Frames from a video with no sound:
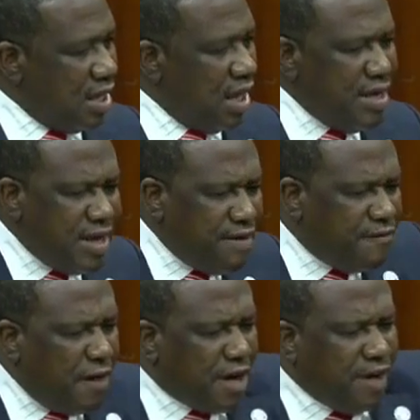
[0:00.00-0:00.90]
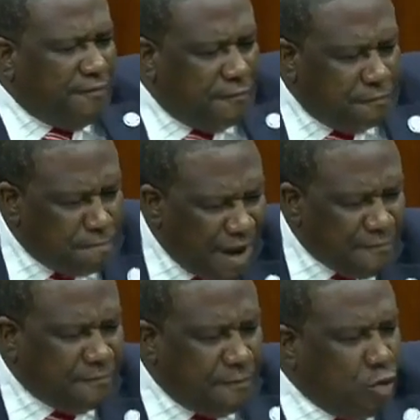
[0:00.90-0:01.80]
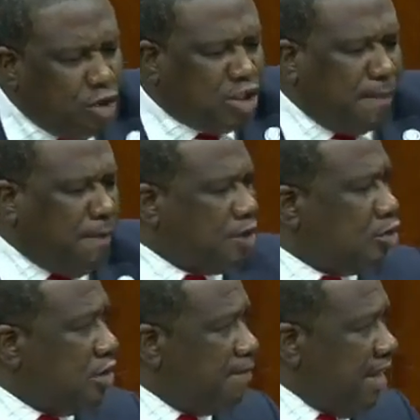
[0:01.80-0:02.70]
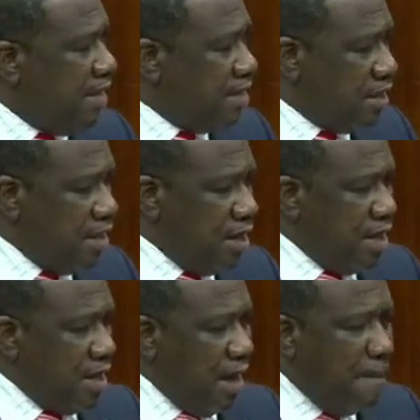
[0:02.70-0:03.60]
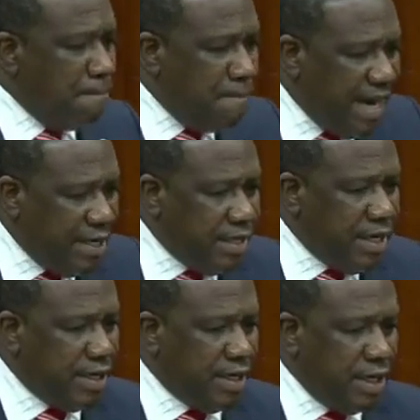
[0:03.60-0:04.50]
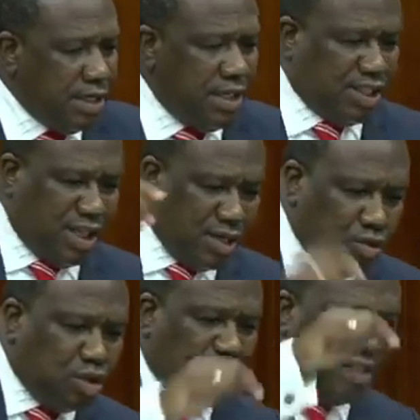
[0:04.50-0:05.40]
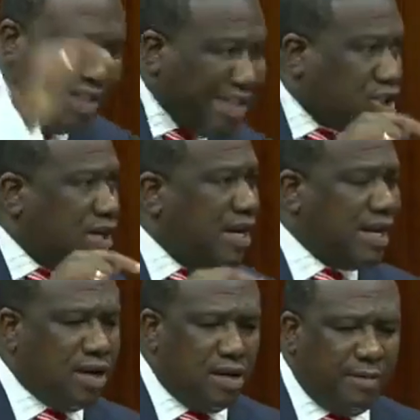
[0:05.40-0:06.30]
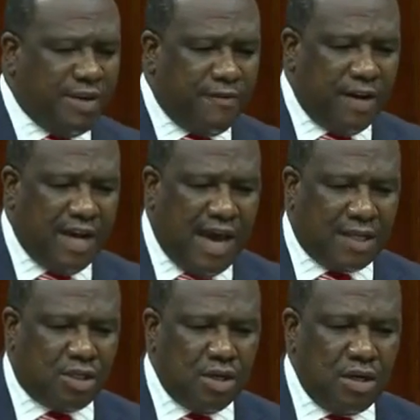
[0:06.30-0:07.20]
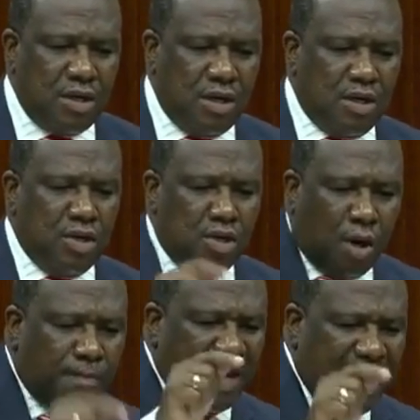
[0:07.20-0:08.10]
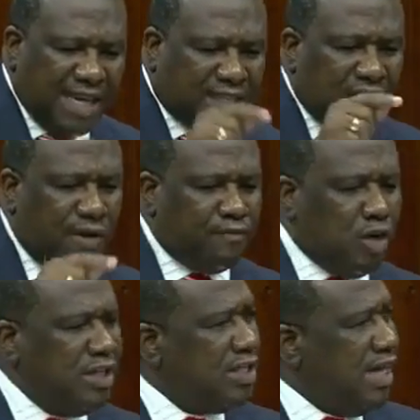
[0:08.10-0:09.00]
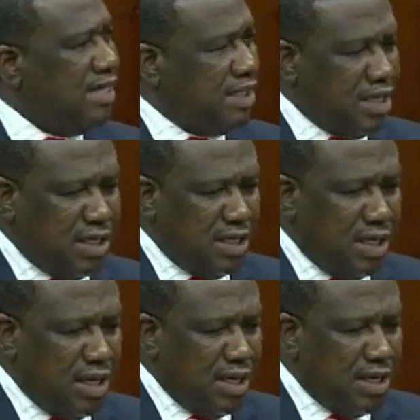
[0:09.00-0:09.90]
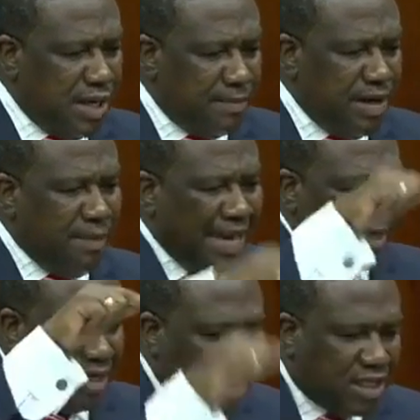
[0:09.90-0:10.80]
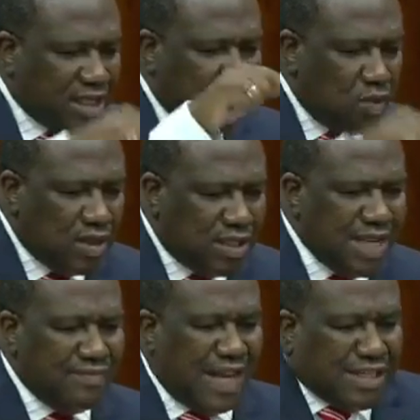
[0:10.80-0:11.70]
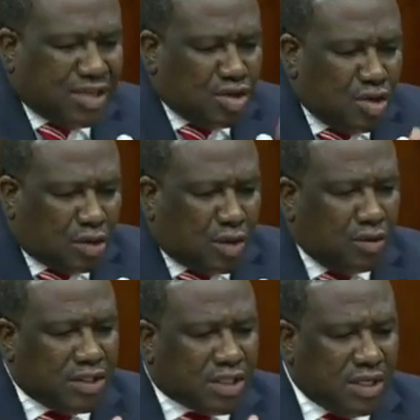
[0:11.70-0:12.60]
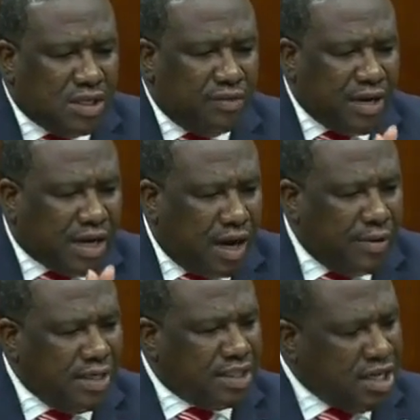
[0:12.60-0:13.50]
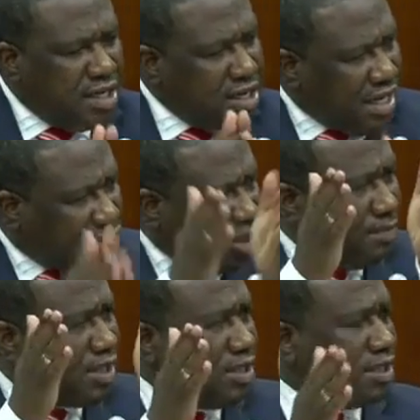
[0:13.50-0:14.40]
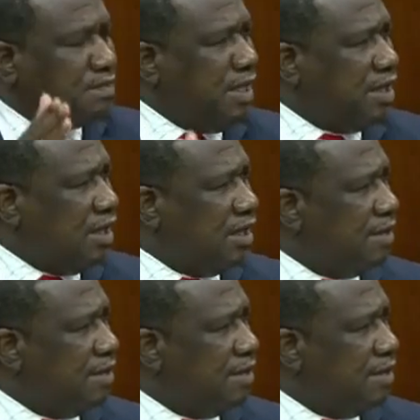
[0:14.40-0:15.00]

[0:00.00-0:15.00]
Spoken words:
and therefore give my full support to the bill amending the St. Lucia National Economic Fund Act number 18 of 2019, namely by deleting the words that is not considered recurrent in nature, Mr. Speaker.